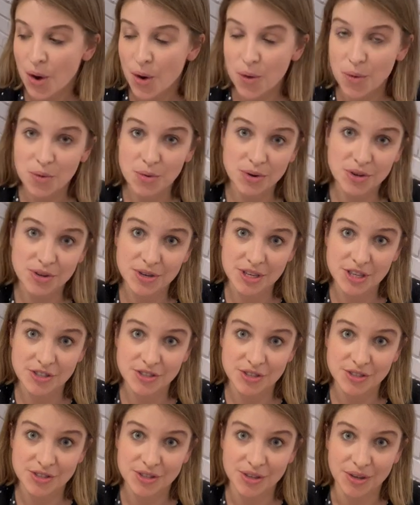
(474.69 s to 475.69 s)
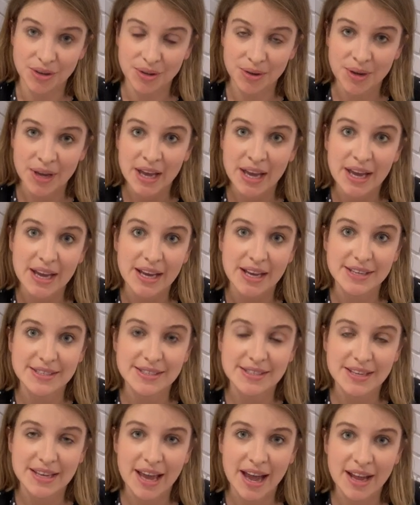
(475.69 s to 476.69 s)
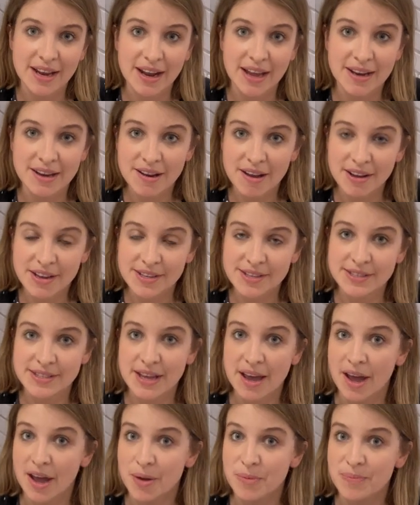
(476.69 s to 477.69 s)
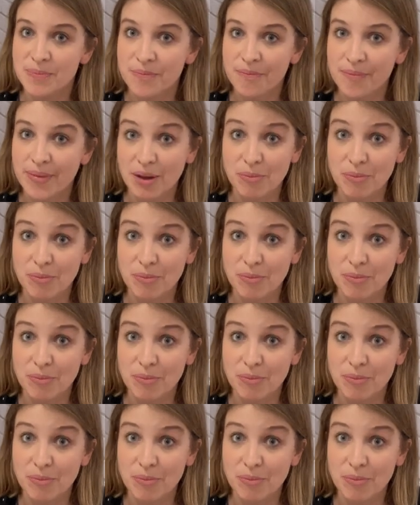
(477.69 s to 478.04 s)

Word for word: all you need to do is to get a nice, um,